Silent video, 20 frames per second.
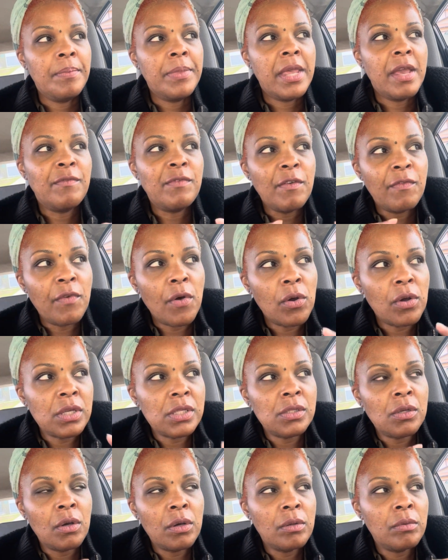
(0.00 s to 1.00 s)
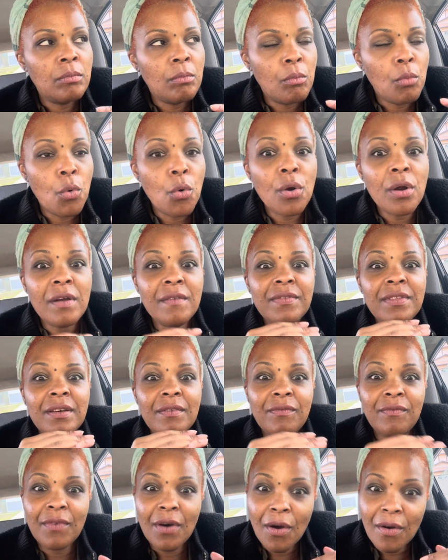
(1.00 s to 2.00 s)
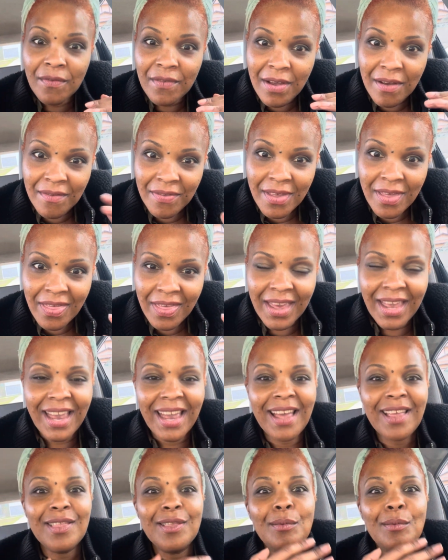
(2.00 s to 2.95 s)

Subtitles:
if you focus on more of the thing,